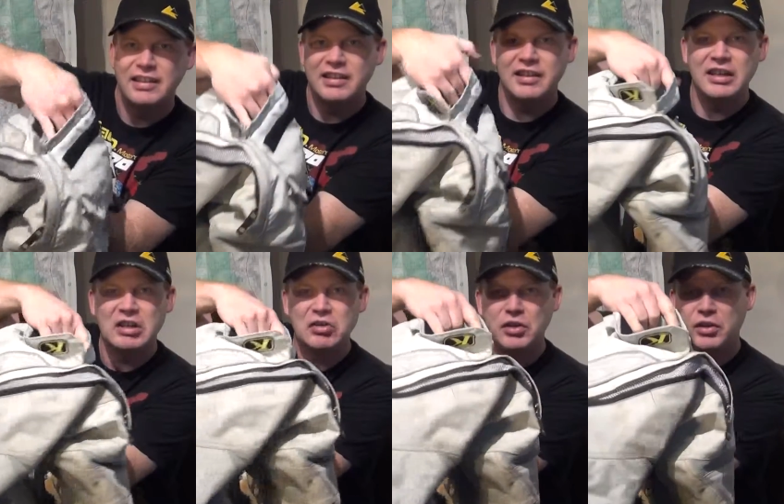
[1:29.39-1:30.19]
You
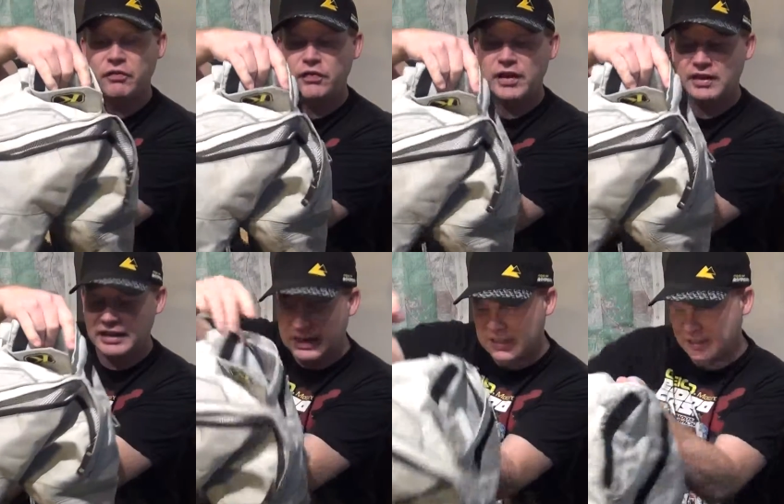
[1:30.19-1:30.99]
know, fit a lot in